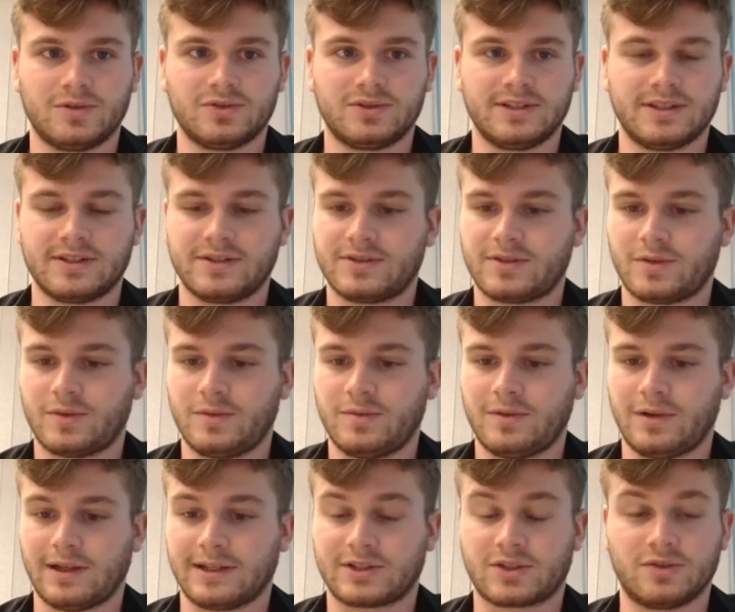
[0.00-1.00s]
this. So
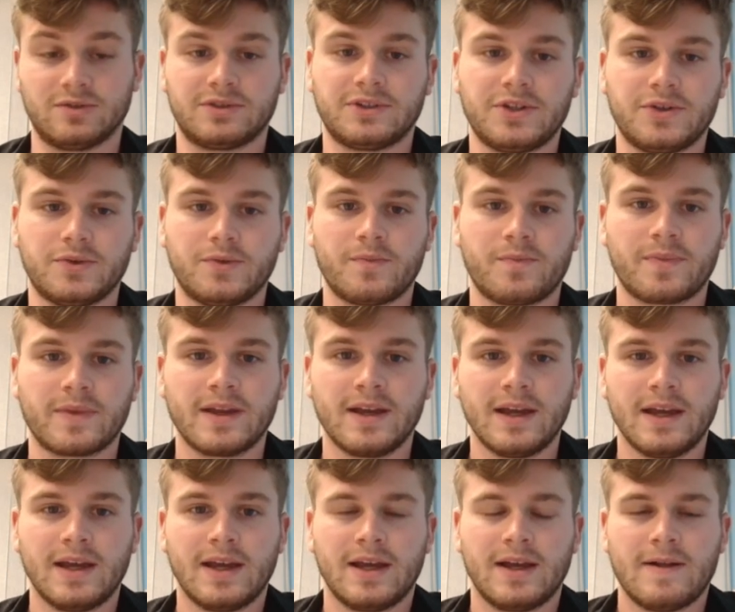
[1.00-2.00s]
let's continue.
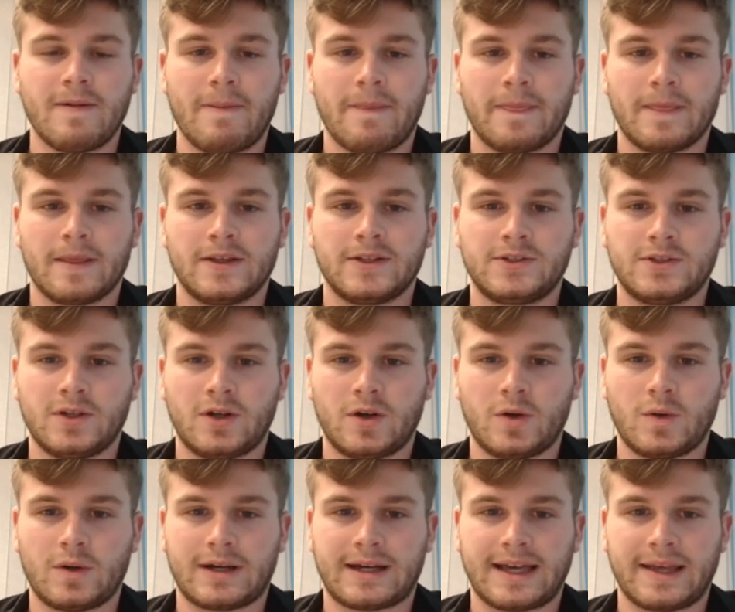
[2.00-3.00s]

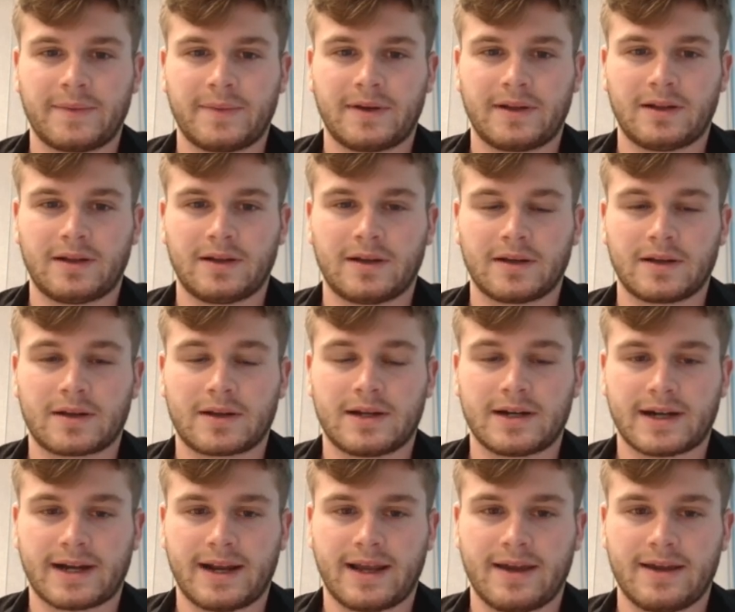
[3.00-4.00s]
So I will
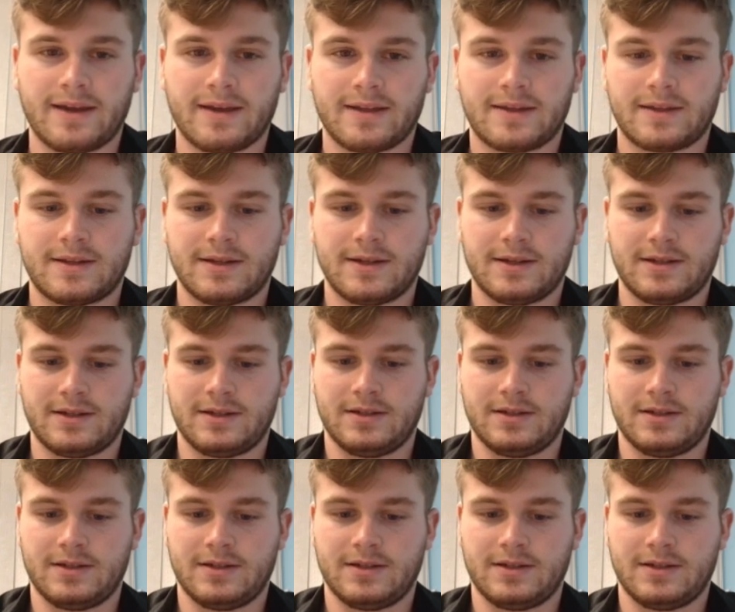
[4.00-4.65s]
create,